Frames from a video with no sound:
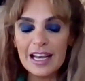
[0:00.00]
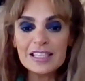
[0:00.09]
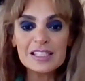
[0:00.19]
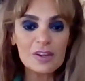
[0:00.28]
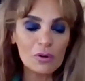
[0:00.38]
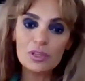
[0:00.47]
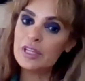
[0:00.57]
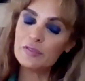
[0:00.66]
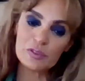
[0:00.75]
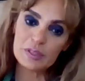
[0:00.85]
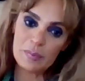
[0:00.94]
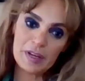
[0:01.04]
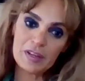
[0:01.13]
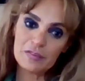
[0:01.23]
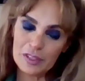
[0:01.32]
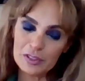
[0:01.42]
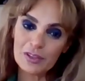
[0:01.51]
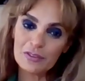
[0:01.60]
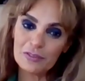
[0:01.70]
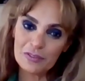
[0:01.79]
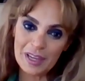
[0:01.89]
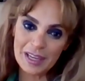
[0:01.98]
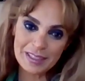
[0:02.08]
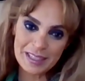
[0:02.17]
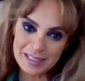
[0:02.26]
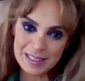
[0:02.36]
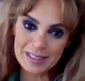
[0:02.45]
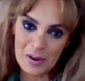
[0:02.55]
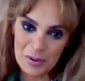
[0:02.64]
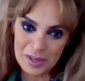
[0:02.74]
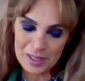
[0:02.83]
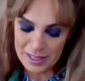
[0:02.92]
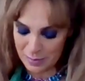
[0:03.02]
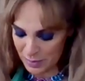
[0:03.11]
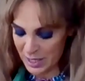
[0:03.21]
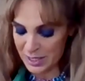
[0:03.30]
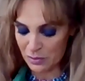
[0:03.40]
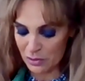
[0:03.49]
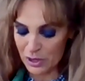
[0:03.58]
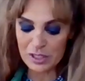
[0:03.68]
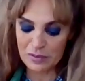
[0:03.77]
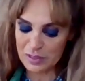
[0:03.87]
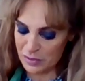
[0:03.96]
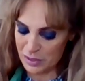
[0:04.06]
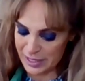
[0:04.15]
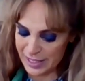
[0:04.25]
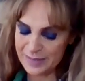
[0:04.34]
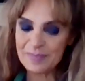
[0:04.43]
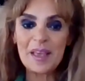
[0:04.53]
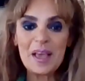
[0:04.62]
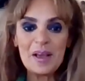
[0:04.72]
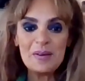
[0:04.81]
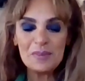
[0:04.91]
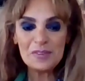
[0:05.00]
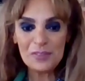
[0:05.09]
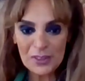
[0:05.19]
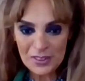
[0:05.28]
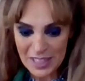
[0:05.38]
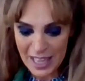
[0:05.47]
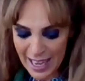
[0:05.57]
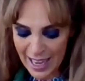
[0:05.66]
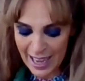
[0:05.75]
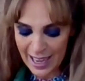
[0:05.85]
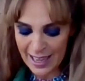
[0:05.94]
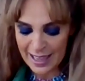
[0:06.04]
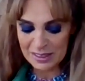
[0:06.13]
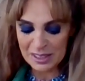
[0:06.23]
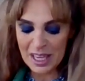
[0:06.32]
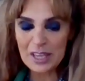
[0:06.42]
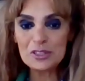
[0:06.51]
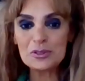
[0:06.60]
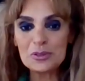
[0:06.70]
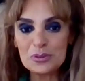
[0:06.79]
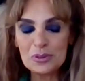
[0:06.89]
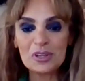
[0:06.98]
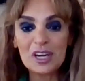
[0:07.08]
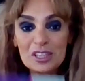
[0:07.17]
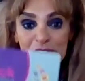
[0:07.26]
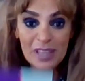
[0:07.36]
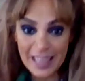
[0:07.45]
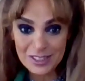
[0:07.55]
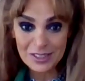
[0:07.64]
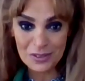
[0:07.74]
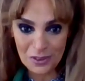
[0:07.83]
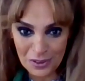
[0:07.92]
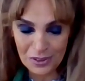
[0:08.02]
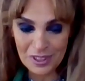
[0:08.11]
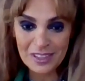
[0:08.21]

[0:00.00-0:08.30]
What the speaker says: It's only for the benefit of raising the awareness and being the voice of the voiceless. Before that, I'd like to congratulate you all.